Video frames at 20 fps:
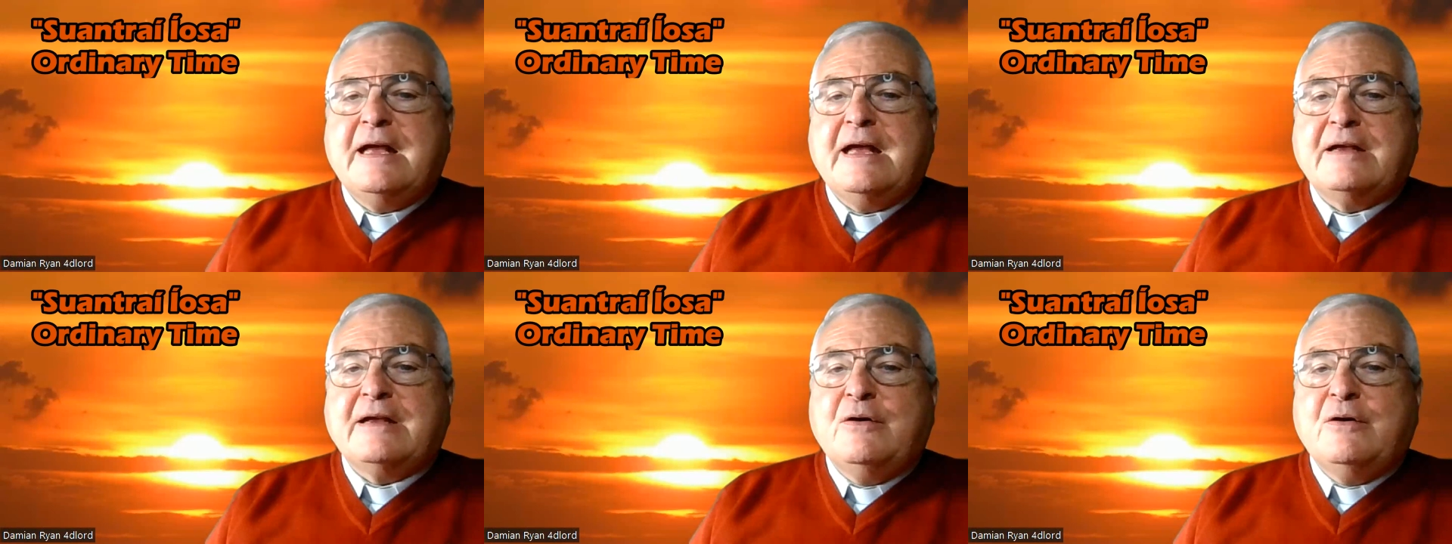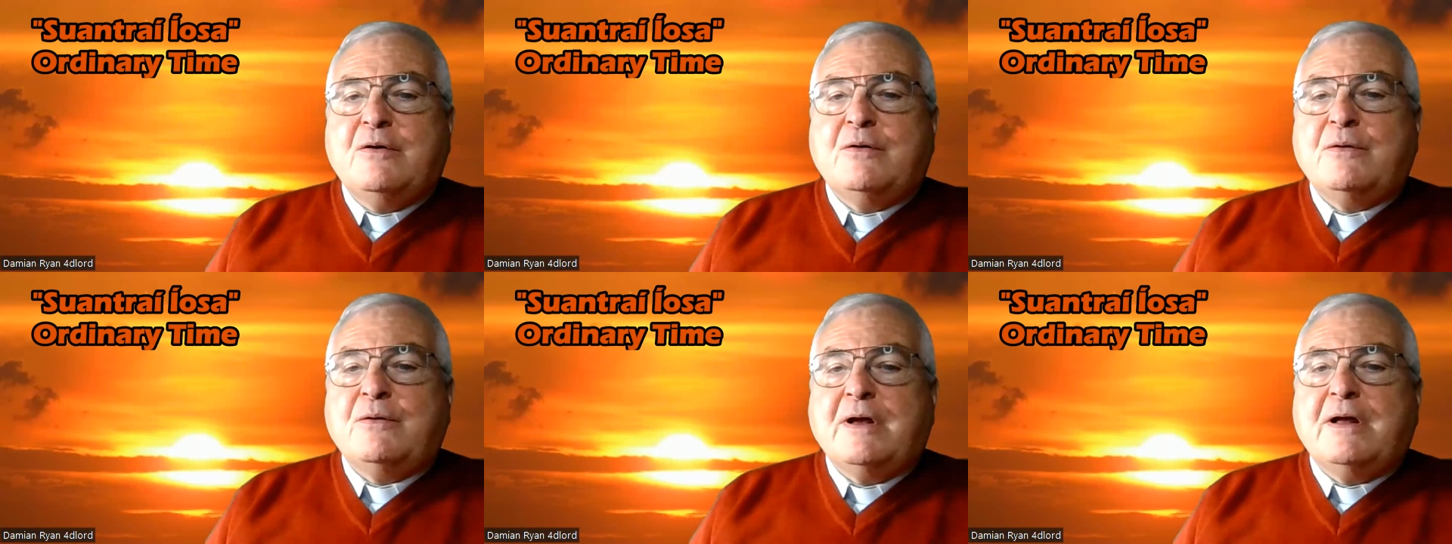and
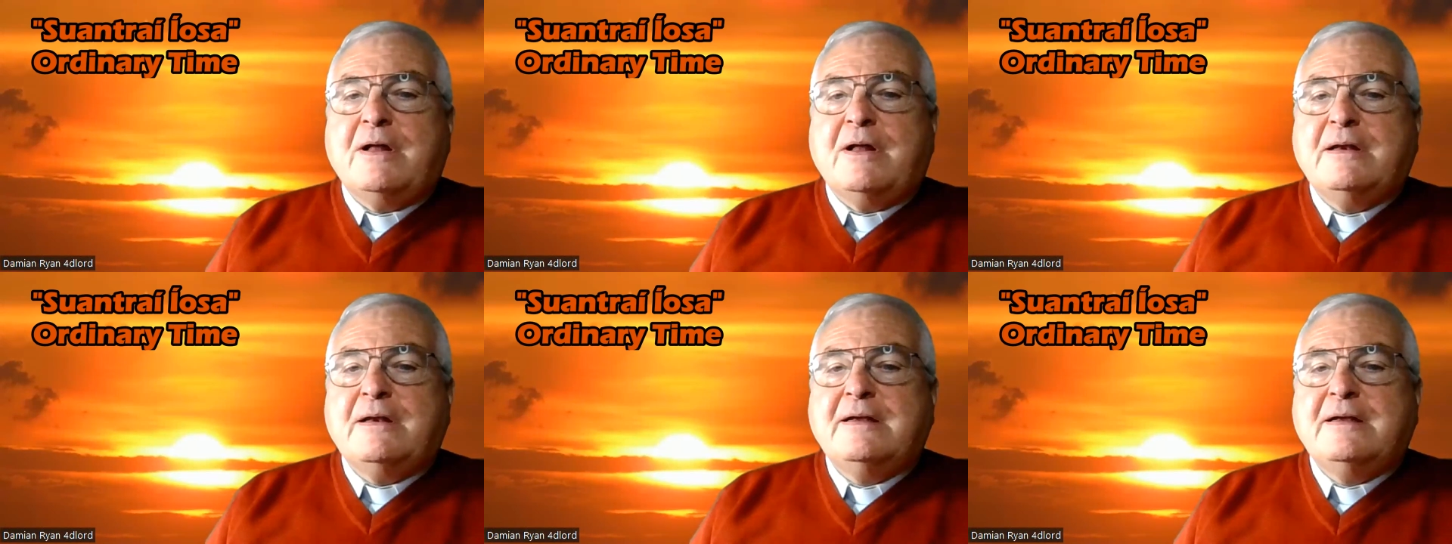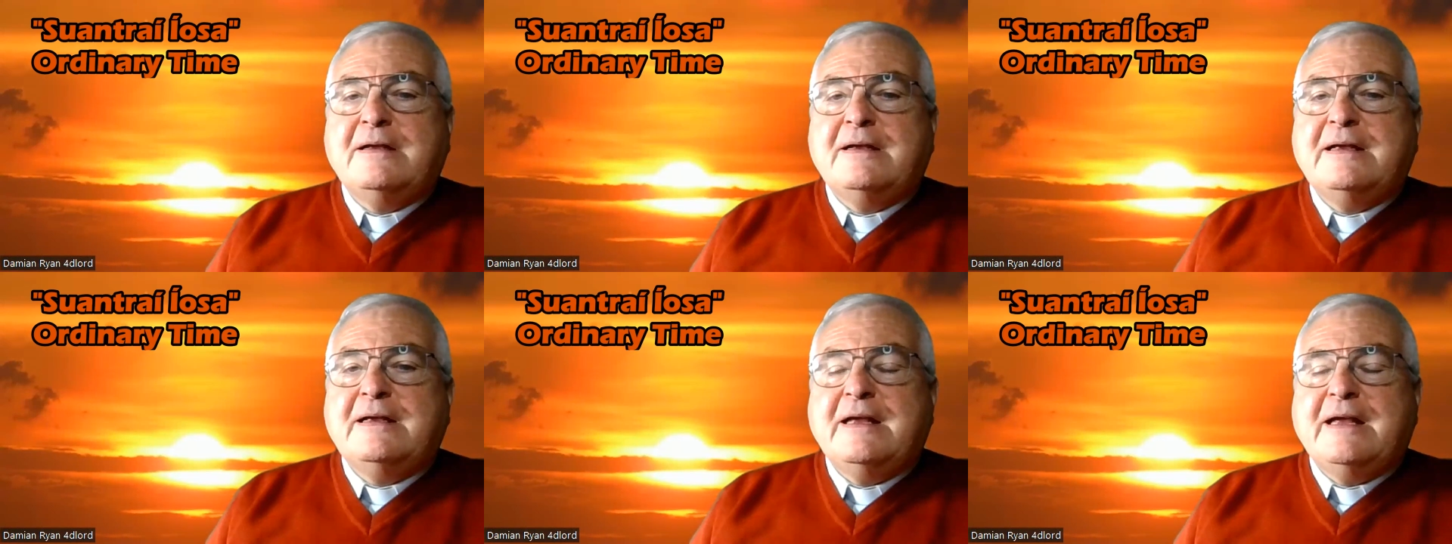Comgall
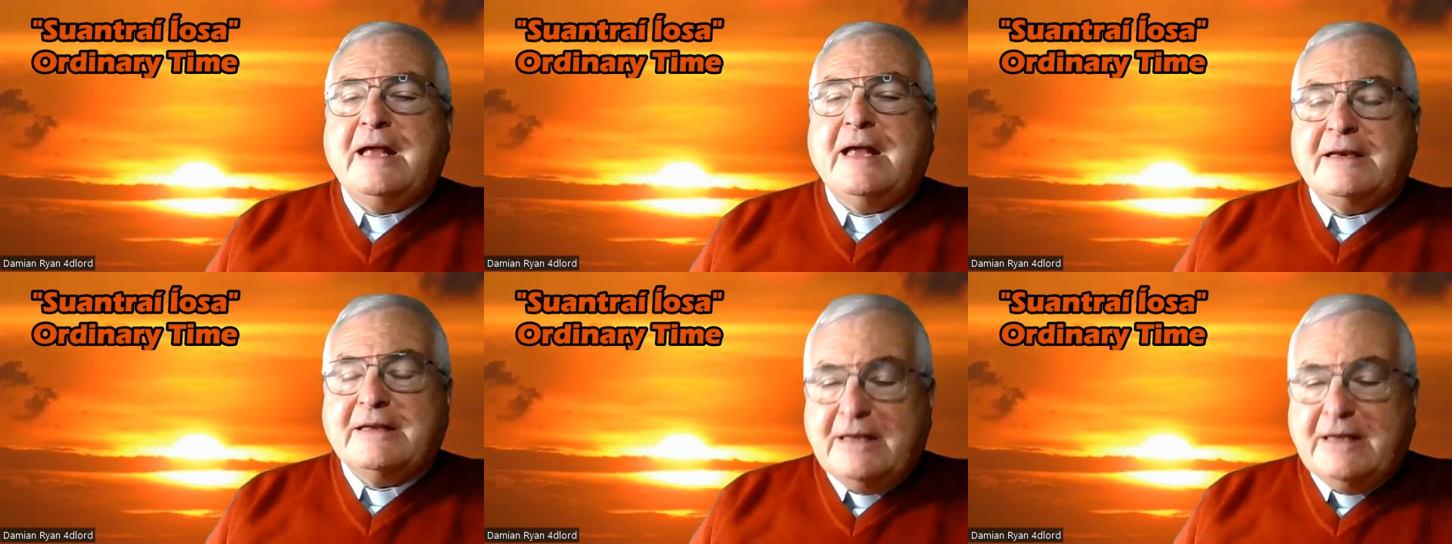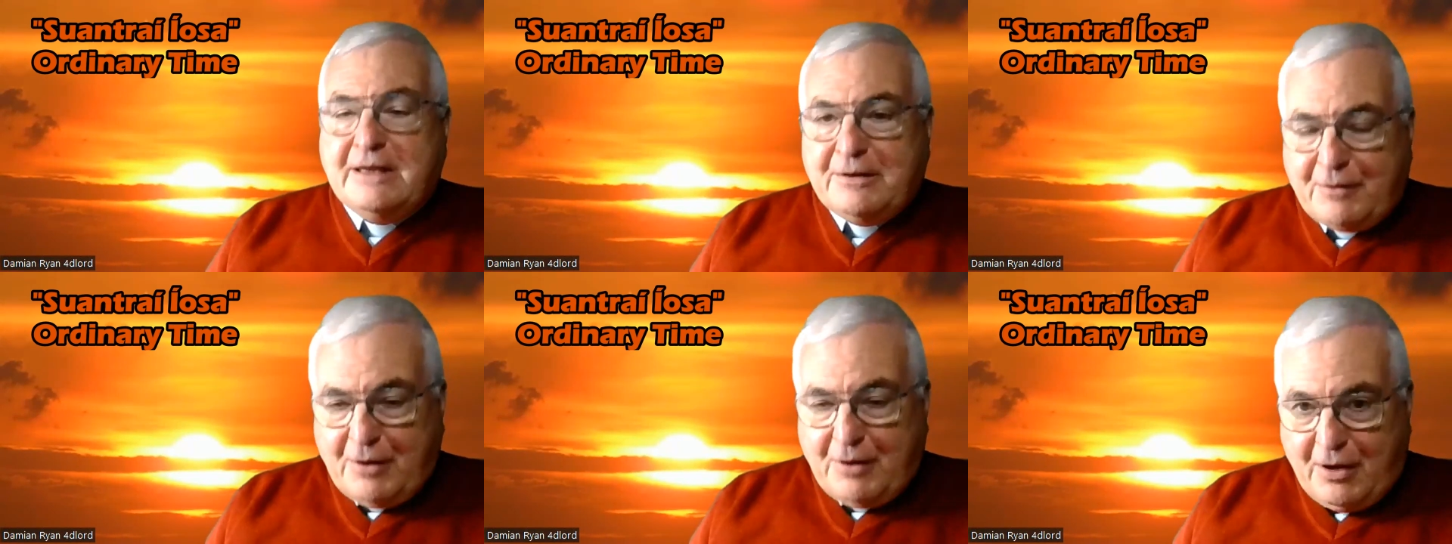and
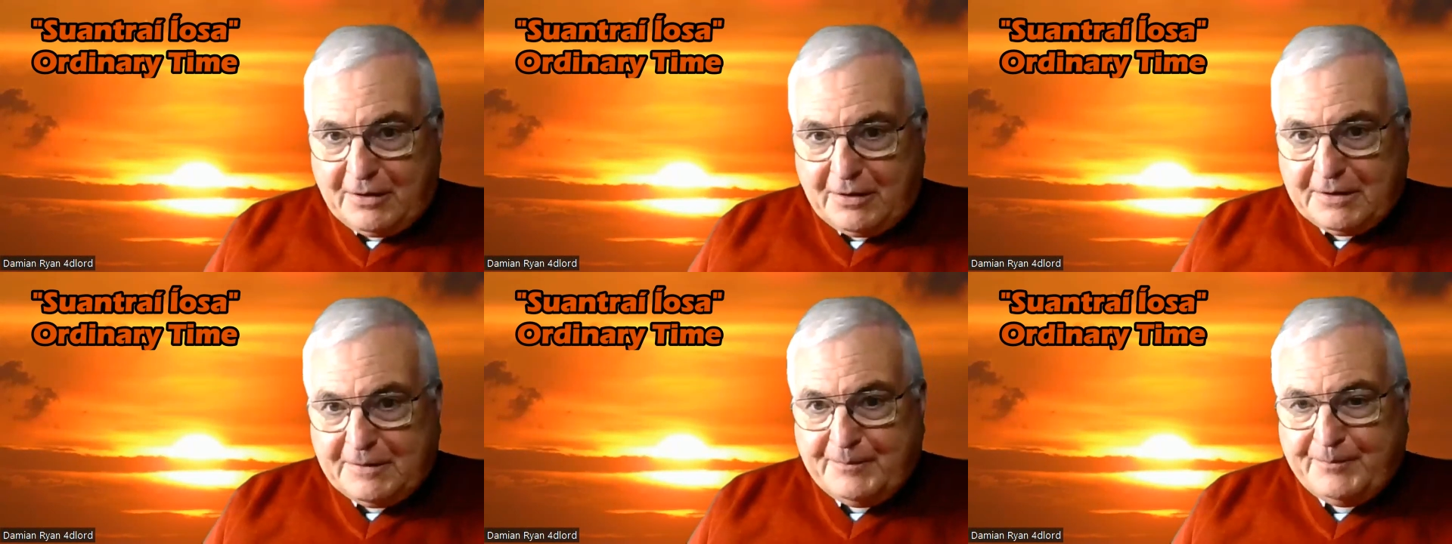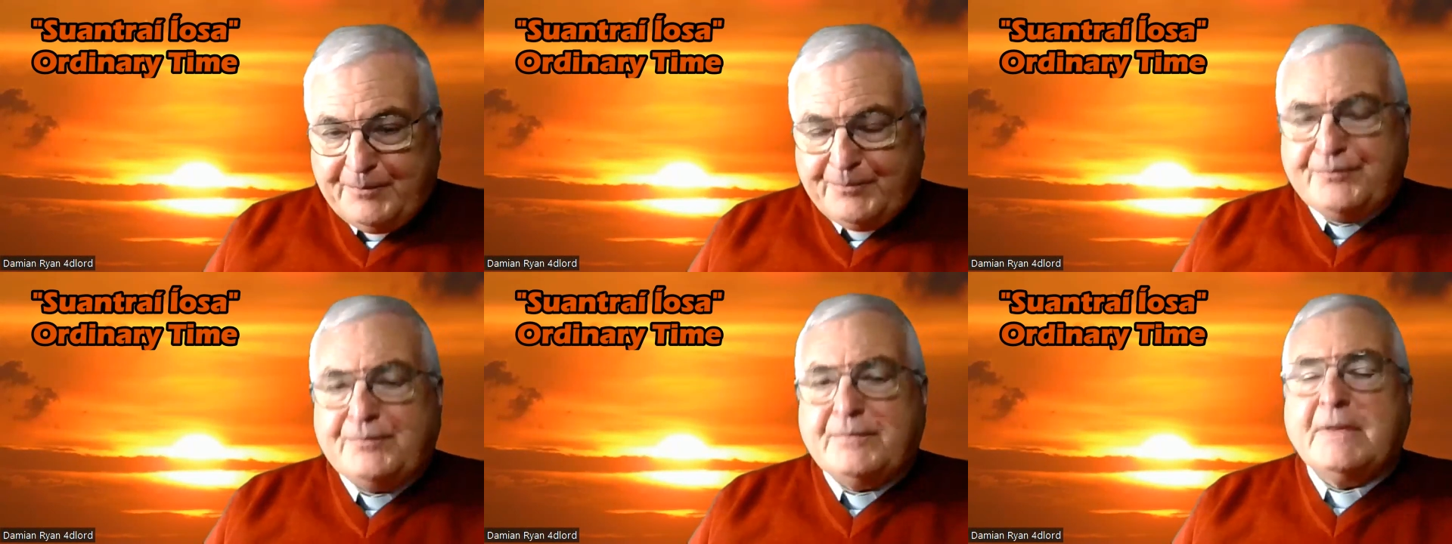Ciarán.